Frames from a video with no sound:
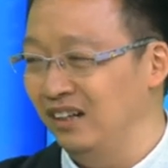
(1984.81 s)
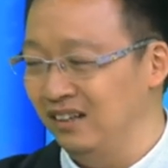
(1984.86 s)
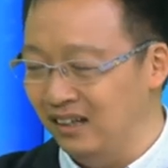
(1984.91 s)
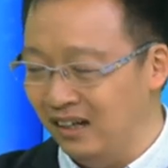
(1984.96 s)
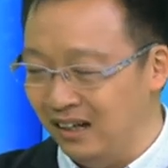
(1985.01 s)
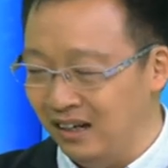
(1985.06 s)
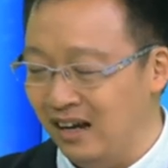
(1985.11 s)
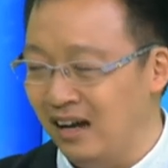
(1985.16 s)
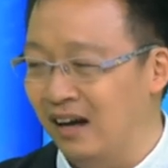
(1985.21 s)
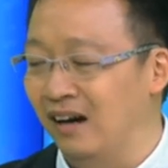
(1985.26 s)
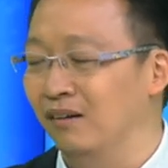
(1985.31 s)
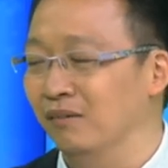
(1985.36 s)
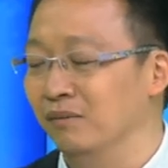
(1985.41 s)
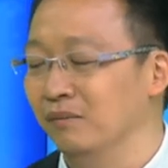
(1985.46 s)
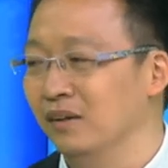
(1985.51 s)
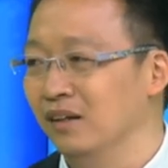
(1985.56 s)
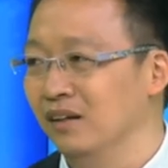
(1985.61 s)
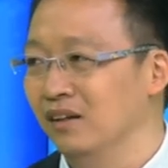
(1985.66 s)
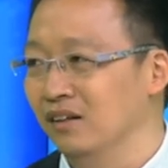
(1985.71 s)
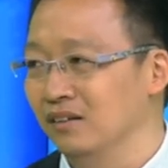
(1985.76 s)
And then how
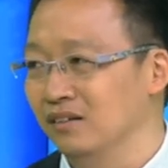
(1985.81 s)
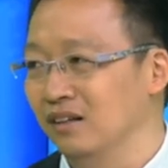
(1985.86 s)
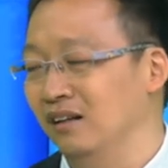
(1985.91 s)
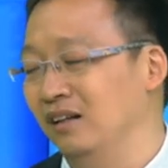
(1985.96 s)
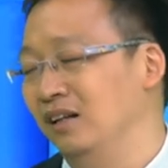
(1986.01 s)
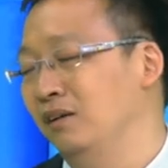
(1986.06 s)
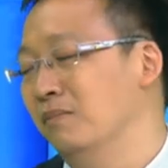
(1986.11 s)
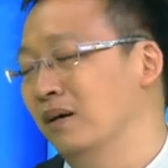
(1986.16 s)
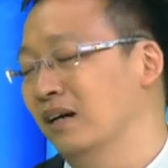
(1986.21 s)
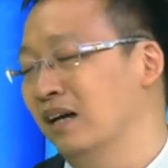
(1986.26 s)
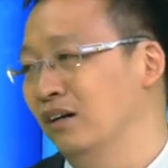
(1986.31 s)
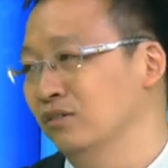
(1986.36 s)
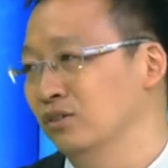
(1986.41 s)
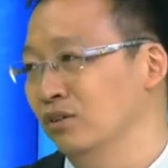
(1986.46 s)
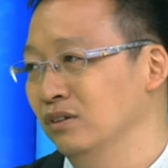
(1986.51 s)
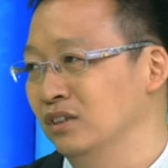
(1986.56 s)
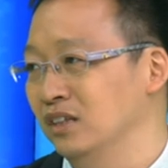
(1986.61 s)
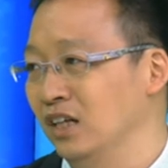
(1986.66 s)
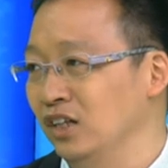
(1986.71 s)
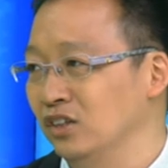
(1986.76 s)
the new Macau
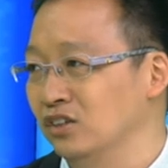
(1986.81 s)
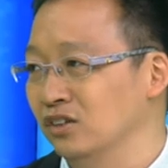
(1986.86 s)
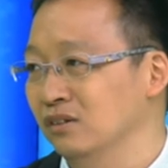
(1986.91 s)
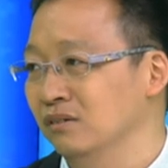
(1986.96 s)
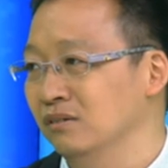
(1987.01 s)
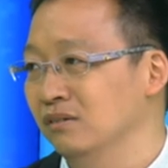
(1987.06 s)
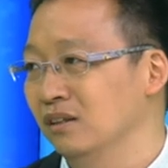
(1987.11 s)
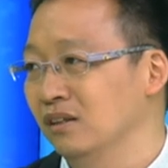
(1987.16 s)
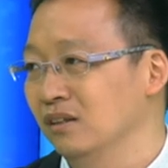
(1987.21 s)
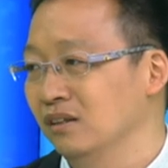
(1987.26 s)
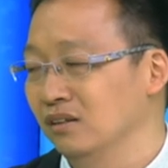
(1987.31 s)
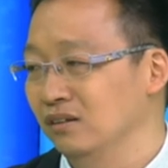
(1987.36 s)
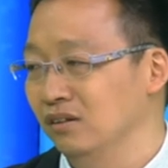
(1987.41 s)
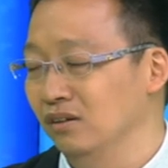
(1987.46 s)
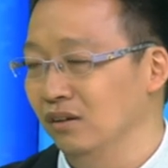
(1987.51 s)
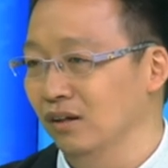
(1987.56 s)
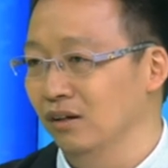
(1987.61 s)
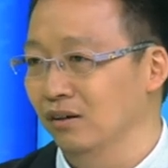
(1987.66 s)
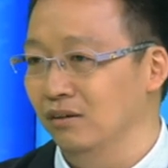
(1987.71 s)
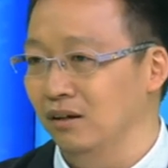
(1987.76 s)
Association,
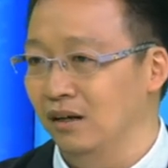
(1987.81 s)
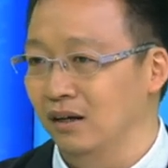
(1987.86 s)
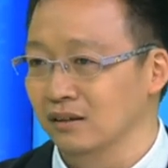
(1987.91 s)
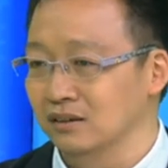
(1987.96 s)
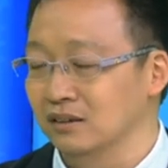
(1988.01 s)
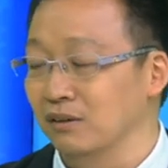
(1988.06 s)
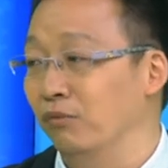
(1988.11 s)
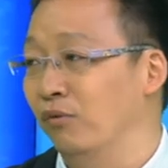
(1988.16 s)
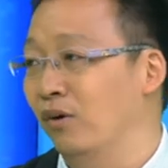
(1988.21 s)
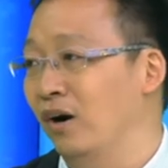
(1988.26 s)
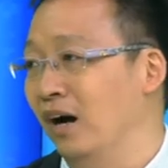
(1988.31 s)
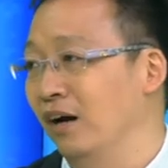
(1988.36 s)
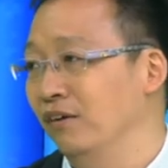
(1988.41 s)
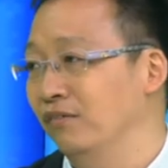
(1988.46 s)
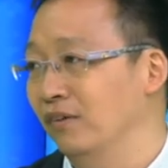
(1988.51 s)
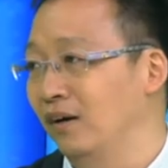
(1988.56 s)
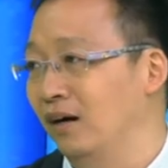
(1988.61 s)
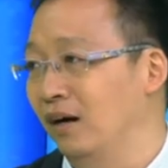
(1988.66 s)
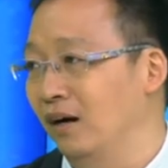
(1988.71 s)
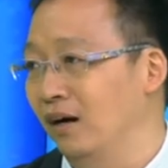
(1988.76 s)
you know,
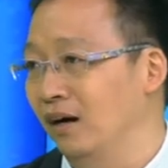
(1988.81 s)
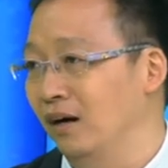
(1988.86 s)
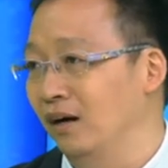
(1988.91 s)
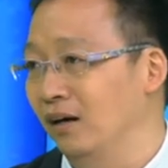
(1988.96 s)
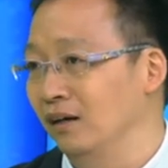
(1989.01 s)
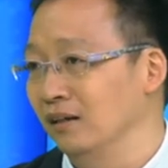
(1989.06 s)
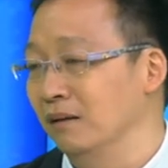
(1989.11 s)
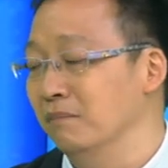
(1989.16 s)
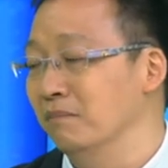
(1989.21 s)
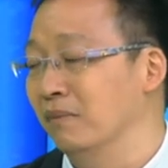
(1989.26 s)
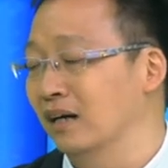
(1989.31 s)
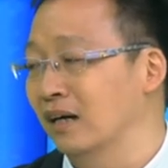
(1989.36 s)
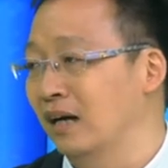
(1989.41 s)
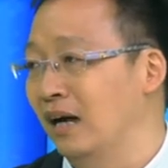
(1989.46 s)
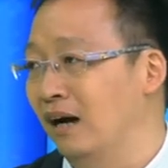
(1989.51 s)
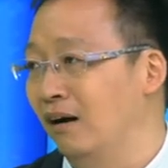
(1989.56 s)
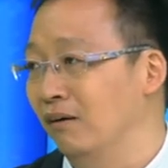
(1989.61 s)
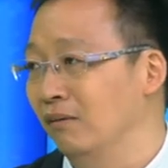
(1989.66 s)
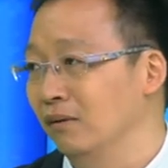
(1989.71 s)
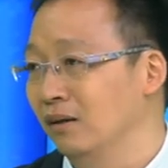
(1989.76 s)
survive in
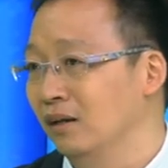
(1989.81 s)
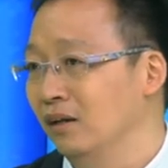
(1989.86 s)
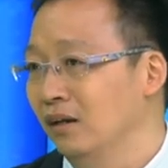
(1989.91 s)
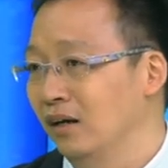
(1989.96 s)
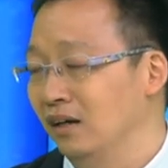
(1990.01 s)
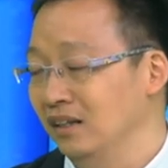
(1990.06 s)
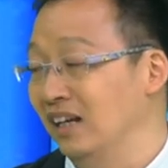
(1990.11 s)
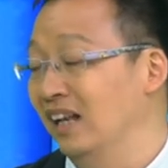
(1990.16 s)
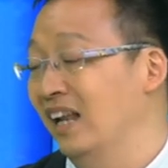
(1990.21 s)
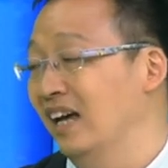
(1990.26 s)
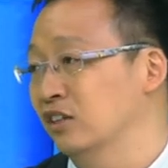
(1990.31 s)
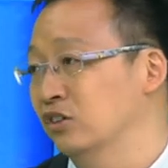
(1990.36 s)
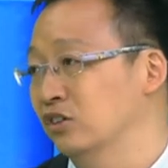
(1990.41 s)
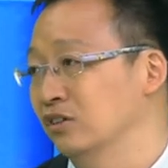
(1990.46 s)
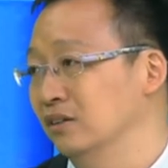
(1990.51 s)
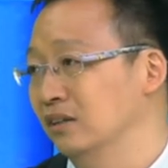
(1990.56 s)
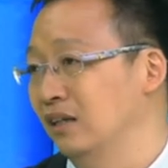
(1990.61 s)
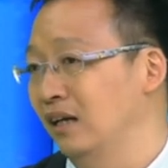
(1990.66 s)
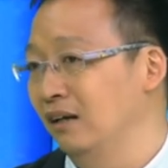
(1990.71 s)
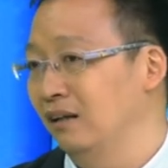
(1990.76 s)
Macau
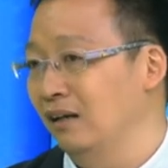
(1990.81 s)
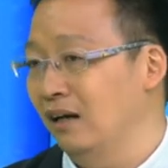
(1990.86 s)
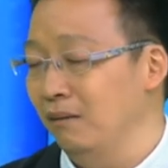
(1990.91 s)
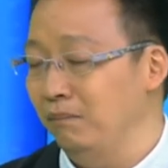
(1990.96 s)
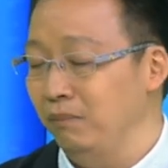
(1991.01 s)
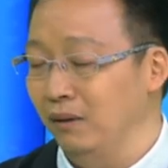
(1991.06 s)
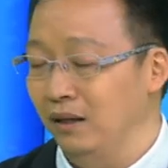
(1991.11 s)
election? And I